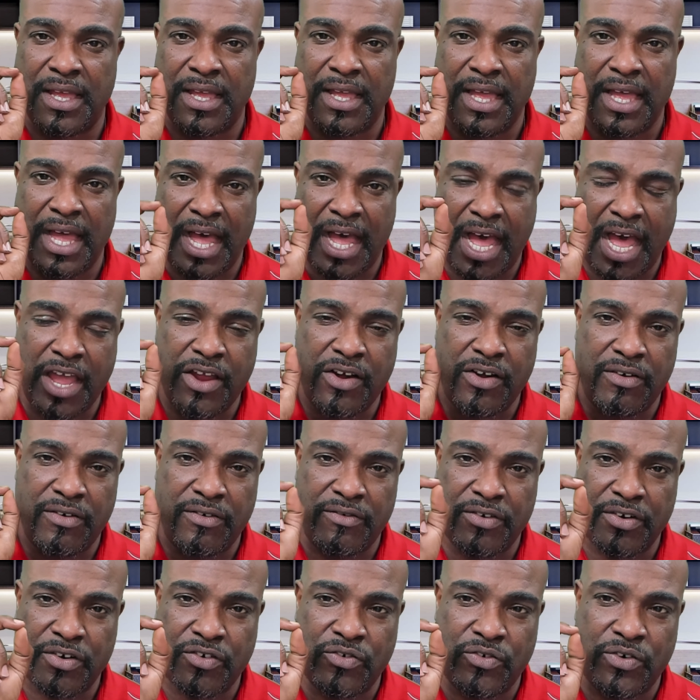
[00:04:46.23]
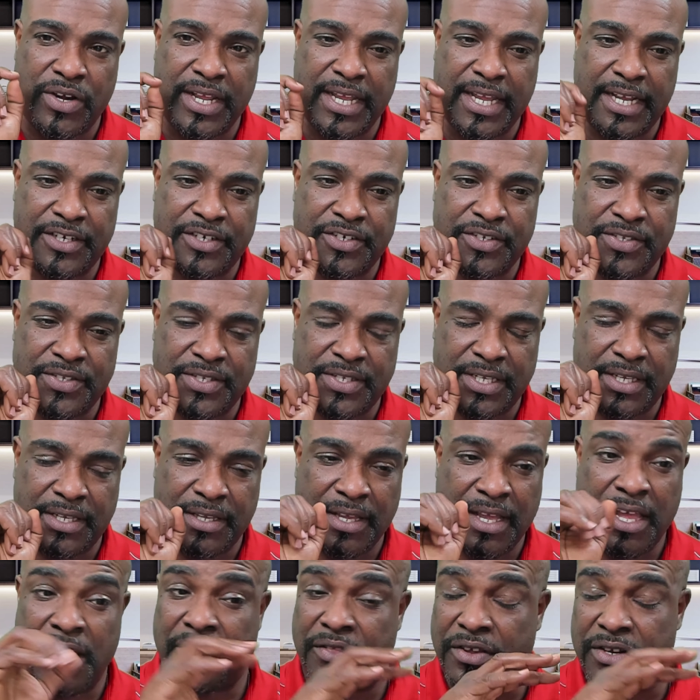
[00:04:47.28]
Hire a recruiting agency.
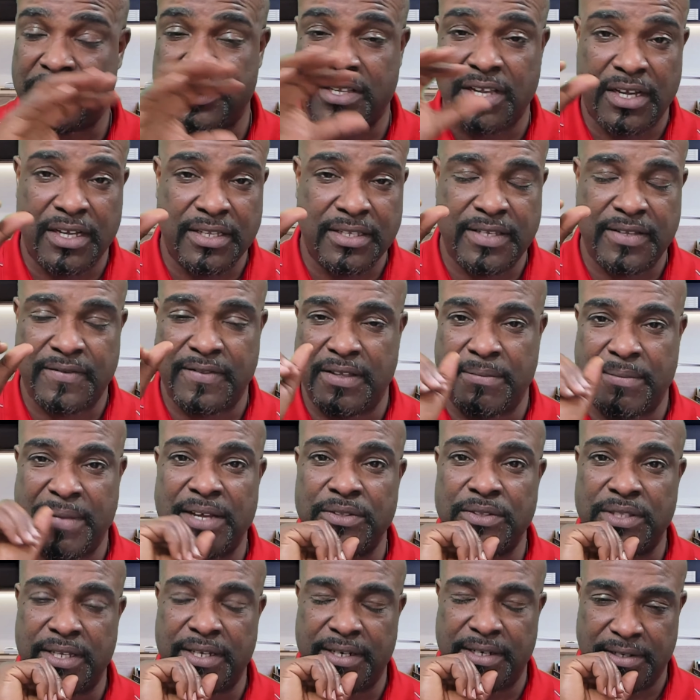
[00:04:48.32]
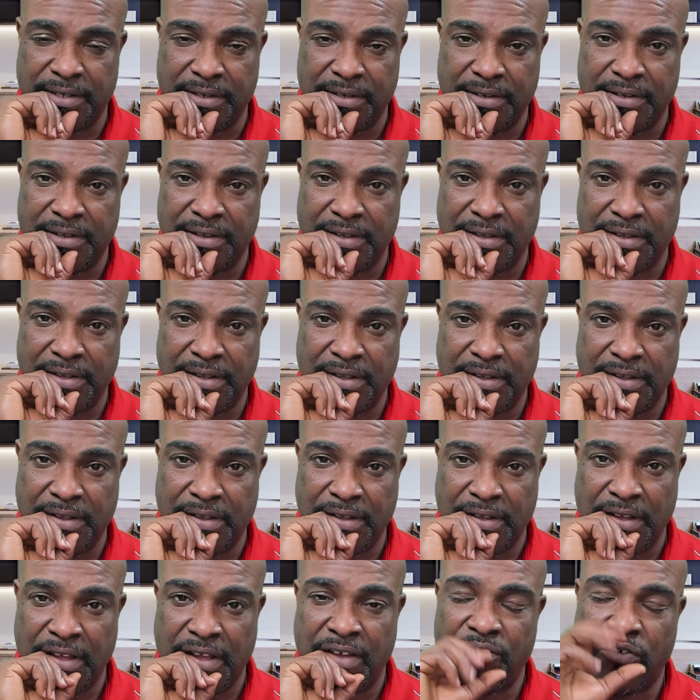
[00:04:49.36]
There are tons of them out there.
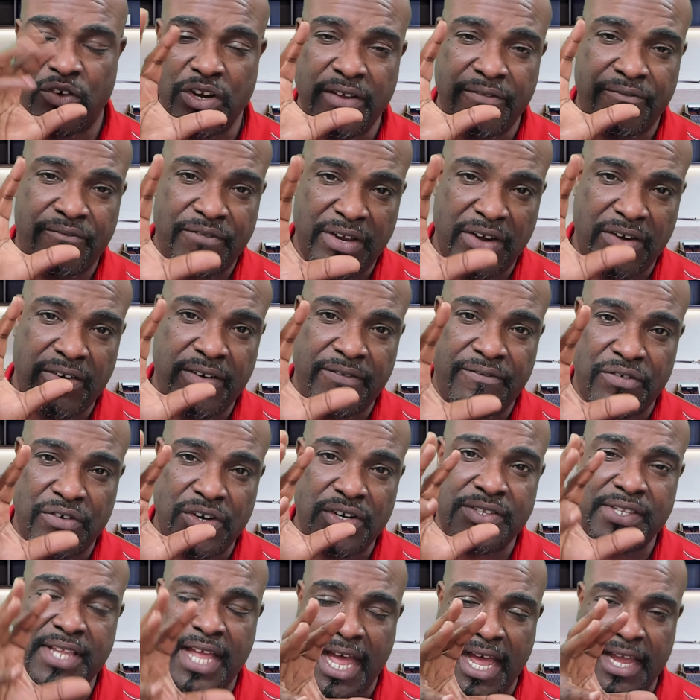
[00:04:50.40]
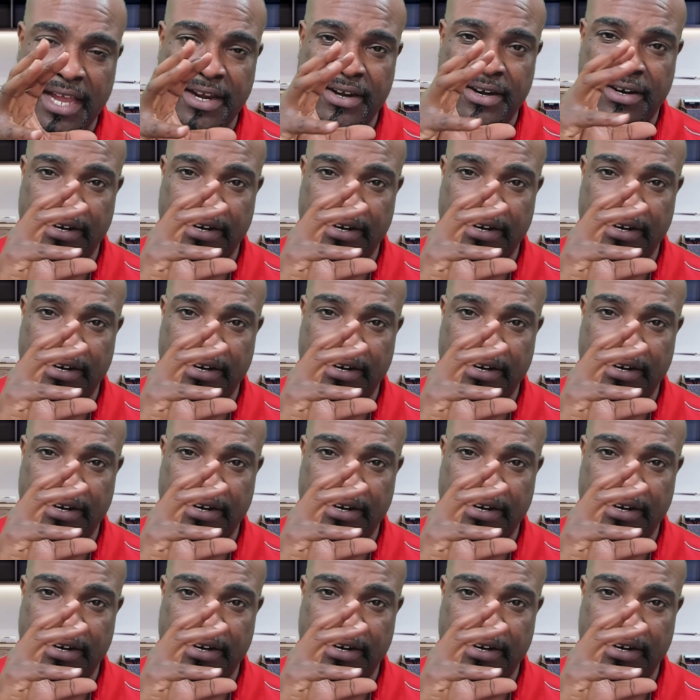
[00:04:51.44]
For your very first hire